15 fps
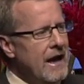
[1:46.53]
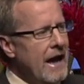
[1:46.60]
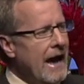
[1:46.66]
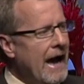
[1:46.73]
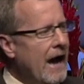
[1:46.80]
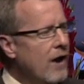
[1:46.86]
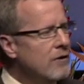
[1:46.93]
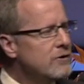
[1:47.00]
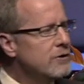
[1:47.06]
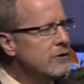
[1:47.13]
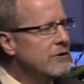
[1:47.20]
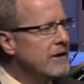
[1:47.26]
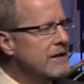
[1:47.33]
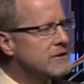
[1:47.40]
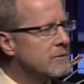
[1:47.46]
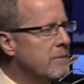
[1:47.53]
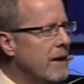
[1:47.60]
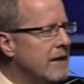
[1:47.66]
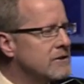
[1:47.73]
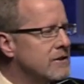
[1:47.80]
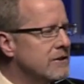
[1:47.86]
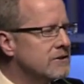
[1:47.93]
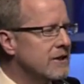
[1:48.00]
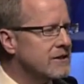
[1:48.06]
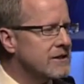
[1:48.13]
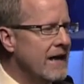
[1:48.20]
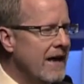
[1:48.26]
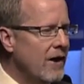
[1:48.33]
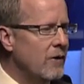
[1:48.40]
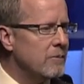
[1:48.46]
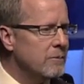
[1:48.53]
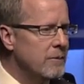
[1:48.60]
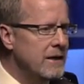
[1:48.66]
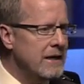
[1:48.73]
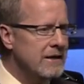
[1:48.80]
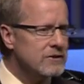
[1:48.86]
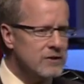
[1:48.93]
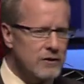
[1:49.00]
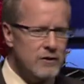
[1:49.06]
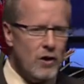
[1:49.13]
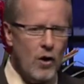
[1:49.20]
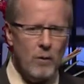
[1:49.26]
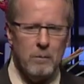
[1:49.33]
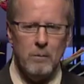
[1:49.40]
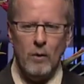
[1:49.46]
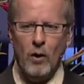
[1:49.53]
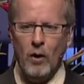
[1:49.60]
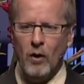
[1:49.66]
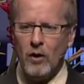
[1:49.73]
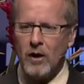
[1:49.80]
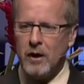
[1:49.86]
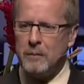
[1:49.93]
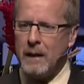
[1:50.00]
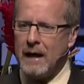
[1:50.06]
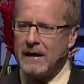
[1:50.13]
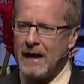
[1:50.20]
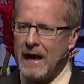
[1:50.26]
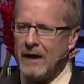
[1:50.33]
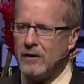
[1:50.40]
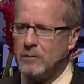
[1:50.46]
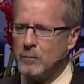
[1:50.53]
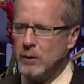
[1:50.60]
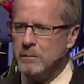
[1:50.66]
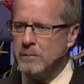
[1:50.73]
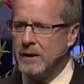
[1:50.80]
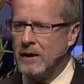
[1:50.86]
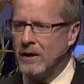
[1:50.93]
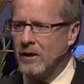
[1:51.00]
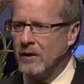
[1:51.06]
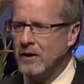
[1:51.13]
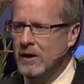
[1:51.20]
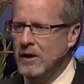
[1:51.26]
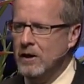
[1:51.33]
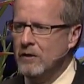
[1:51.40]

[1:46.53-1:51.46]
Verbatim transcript: how do these messages help me to know more about how to prepare